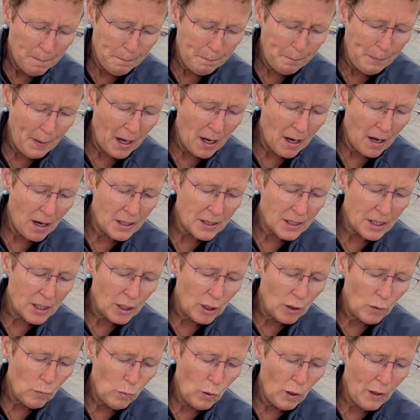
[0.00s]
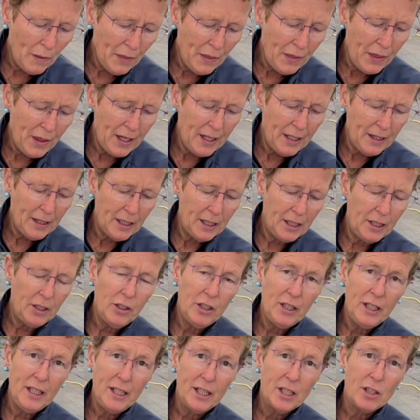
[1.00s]
But one thing that you
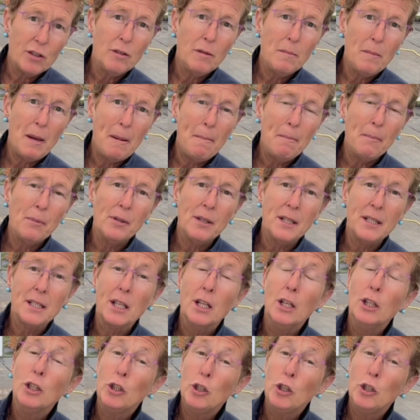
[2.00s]
need to remember is,